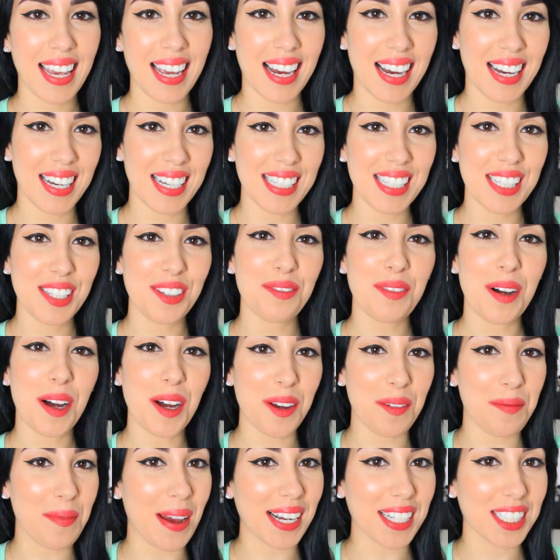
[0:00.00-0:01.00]
guys,
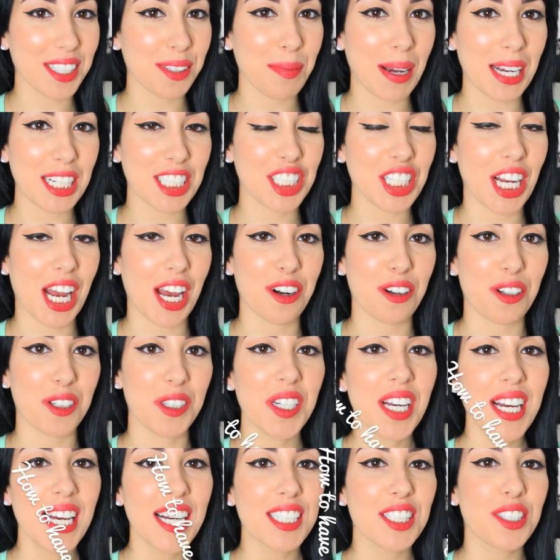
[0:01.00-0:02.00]
welcome back to my
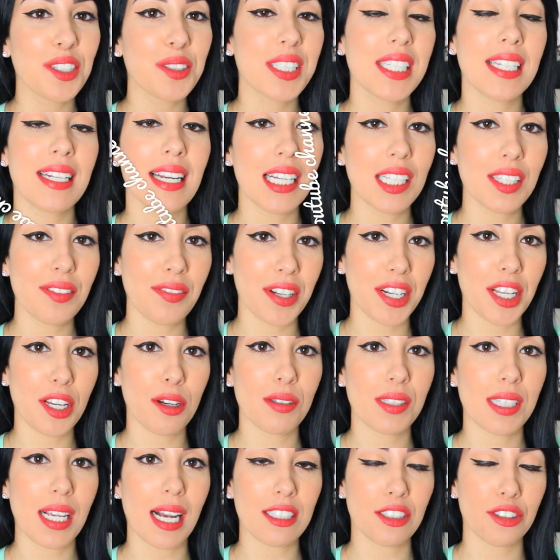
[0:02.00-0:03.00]
channel. So today's
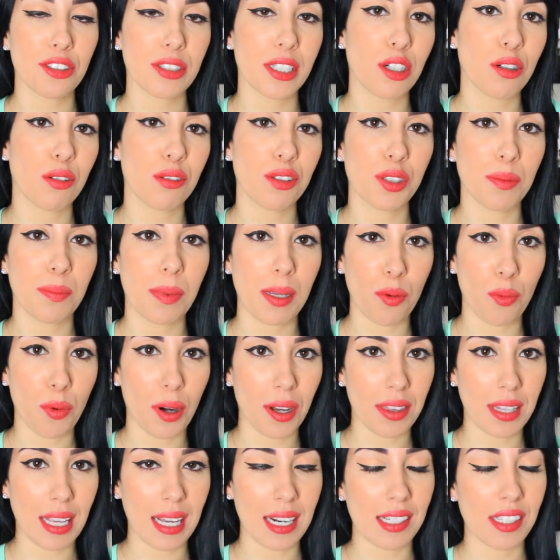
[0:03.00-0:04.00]
video is actually going to be
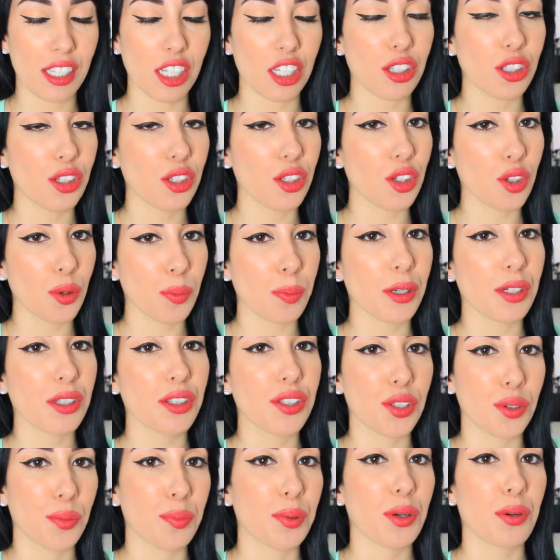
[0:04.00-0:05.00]
one that is super,
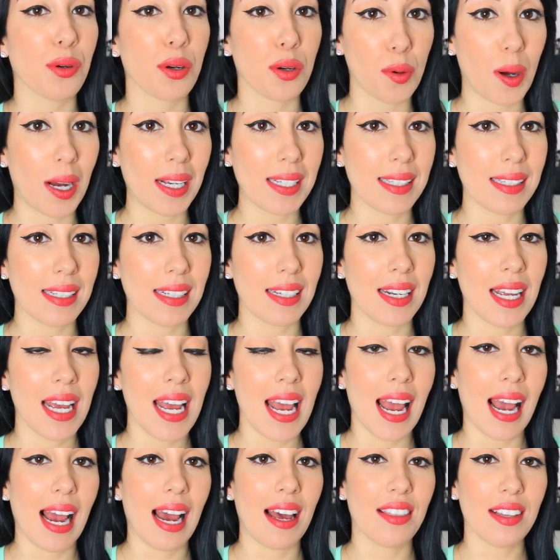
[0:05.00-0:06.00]
super requested.
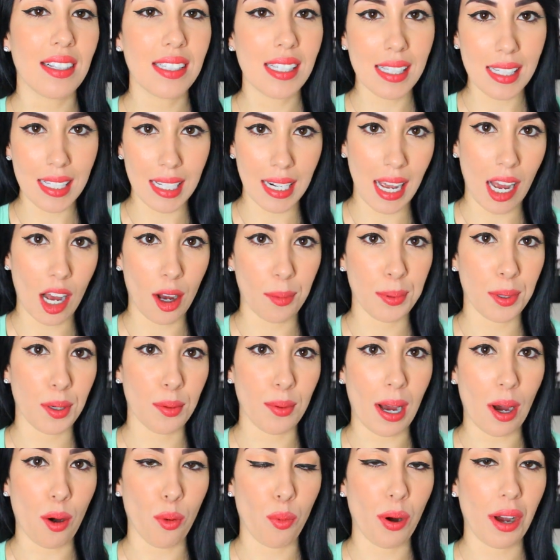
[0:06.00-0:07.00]
And this is gonna help
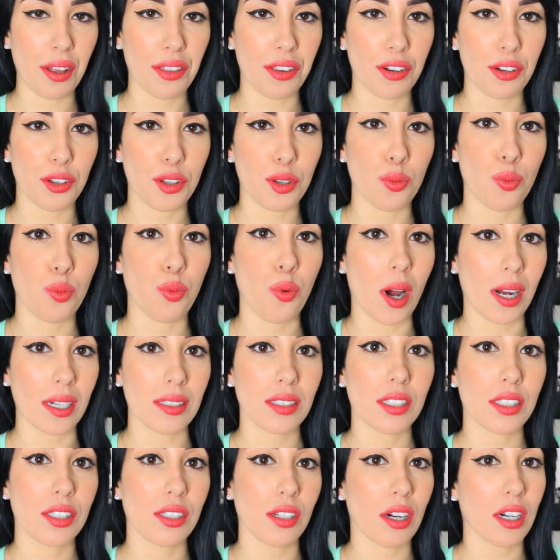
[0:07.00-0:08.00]
you out whether you
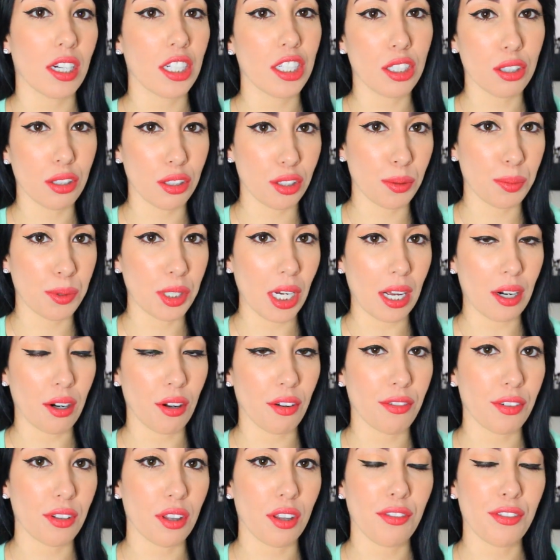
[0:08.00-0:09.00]
want to start a YouTube
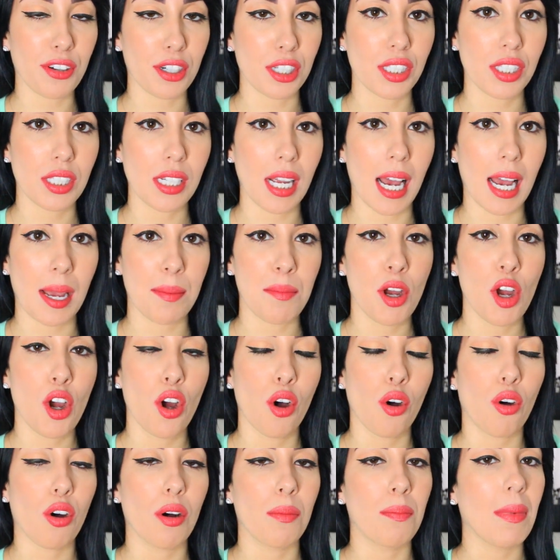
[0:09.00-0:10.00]
channel for the first time,
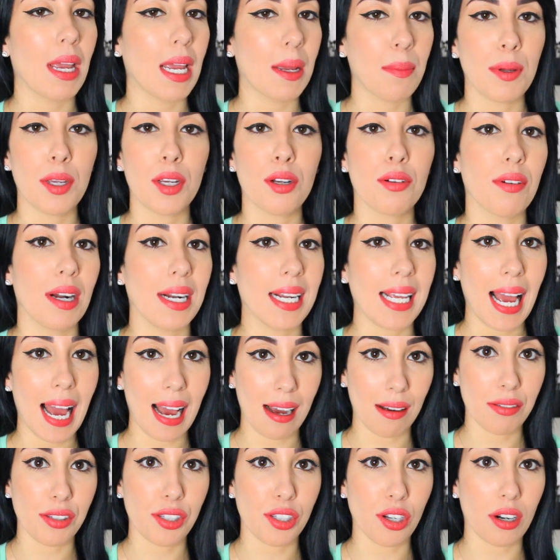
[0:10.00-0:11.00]
or maybe you already
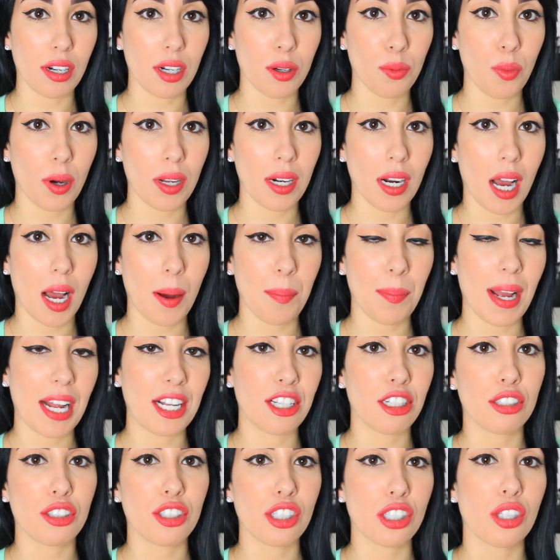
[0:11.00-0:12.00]
have started one up
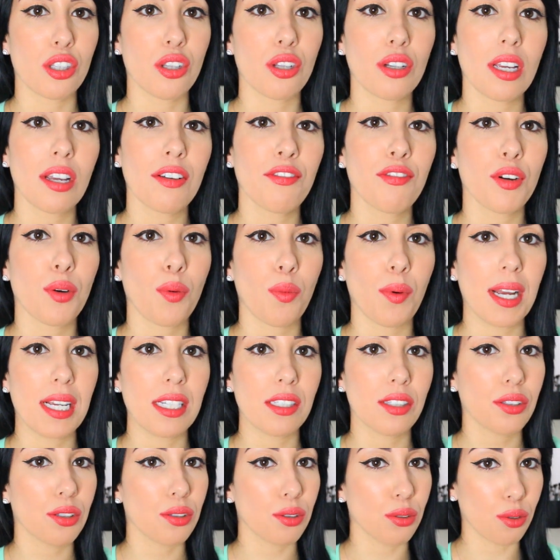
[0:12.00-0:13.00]
and you're just looking for
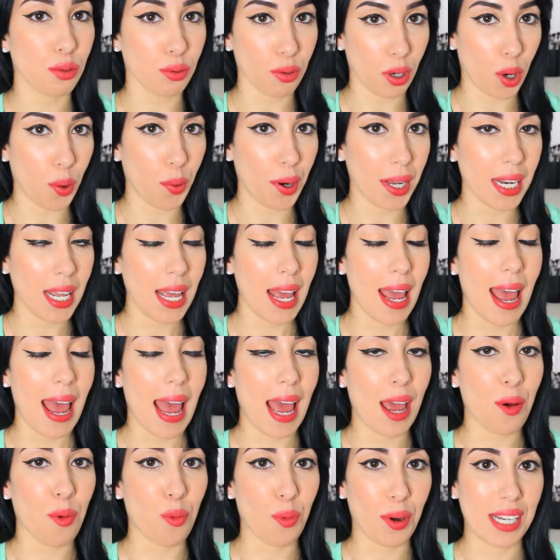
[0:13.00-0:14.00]
ways to grow it
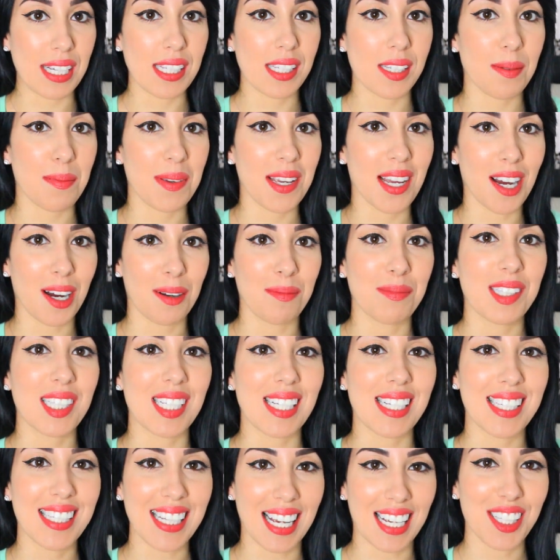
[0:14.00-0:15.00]
and ways to become
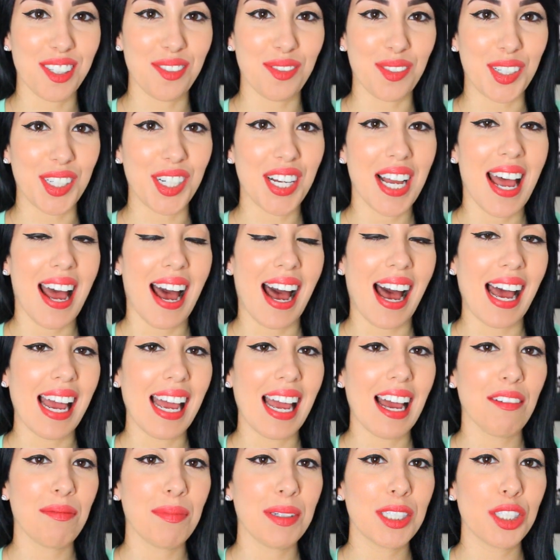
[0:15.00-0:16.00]
successful. I
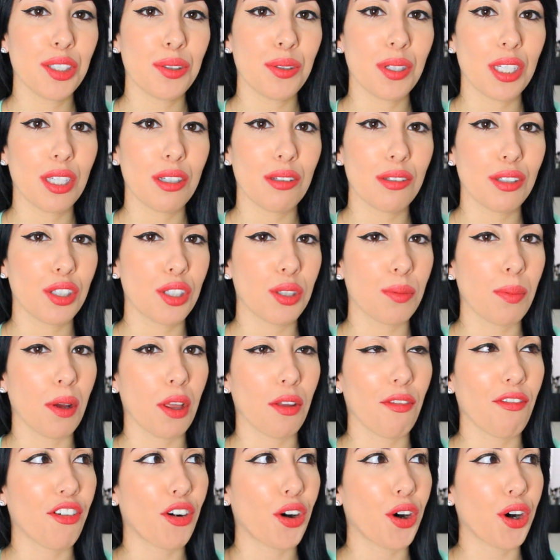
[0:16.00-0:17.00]
have been doing YouTube
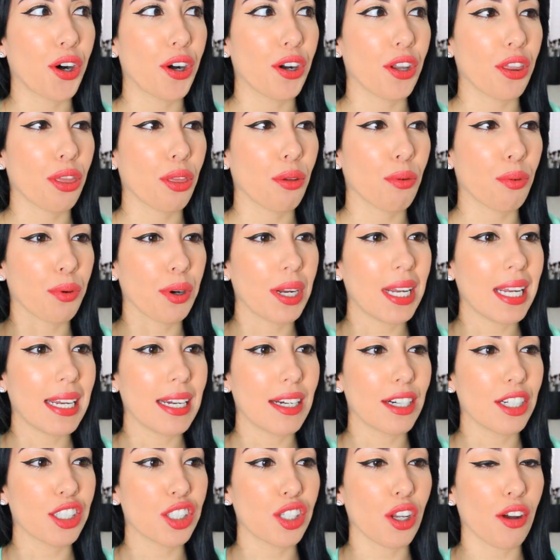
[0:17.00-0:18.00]
for three
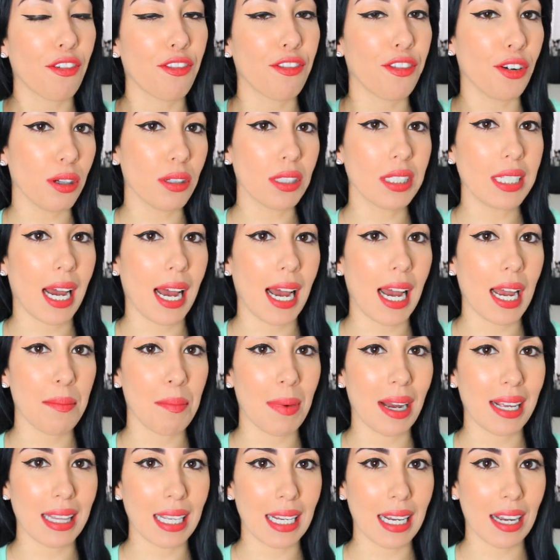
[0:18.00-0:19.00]
years full
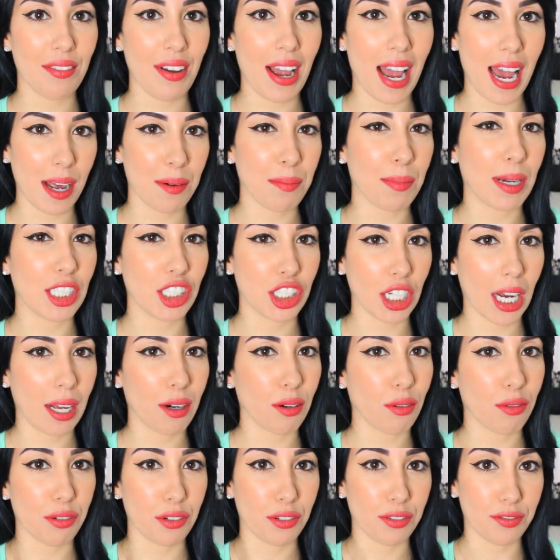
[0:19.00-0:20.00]
time. I think I've had my
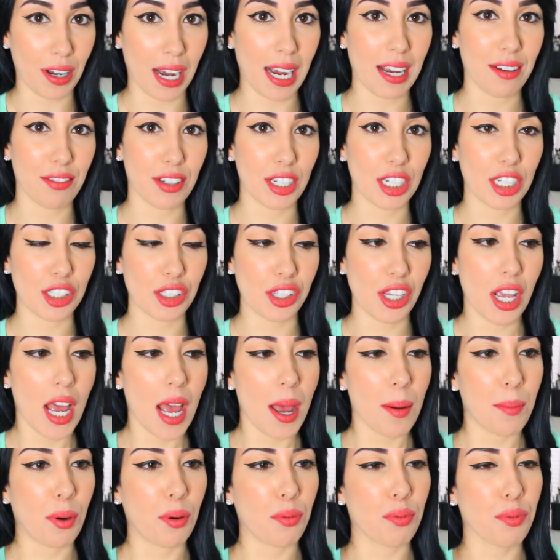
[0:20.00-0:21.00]
channel for five years,
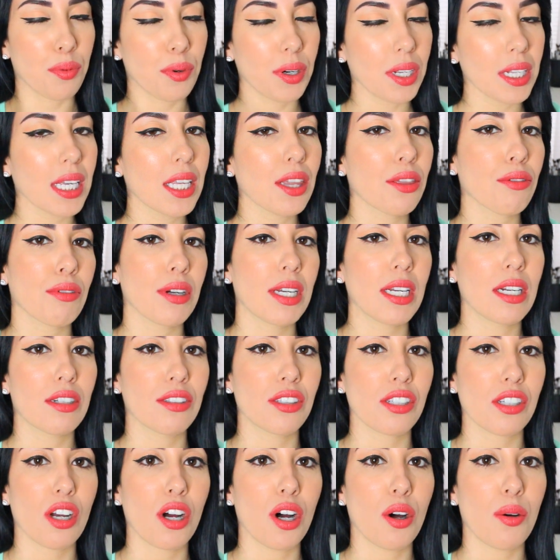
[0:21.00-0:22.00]
but really three
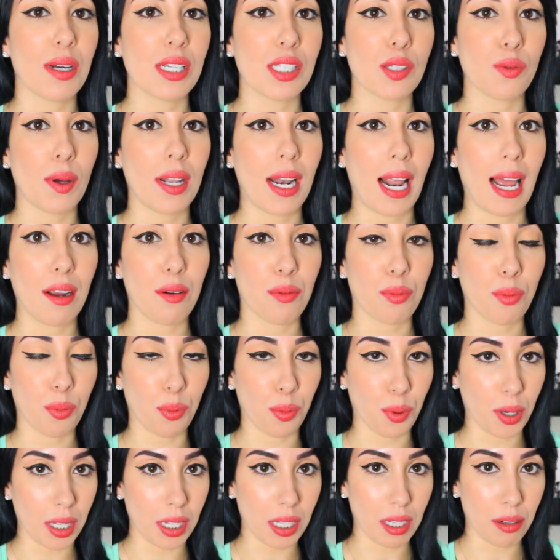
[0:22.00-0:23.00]
years ago is when I
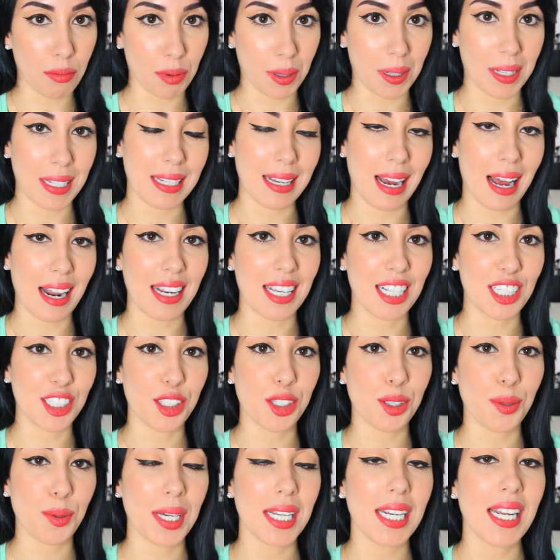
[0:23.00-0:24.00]
really, really got
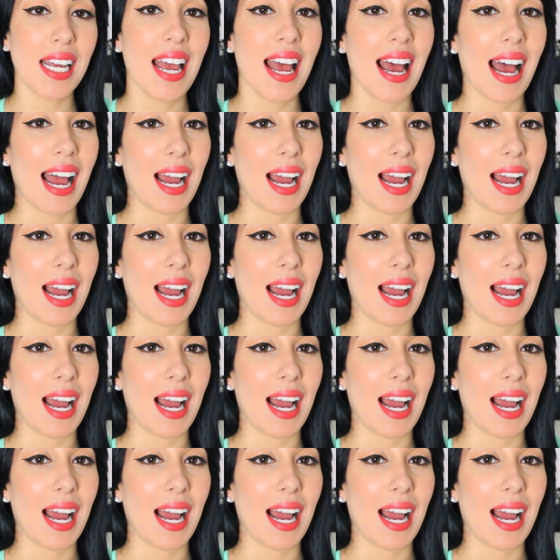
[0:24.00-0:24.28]
into it.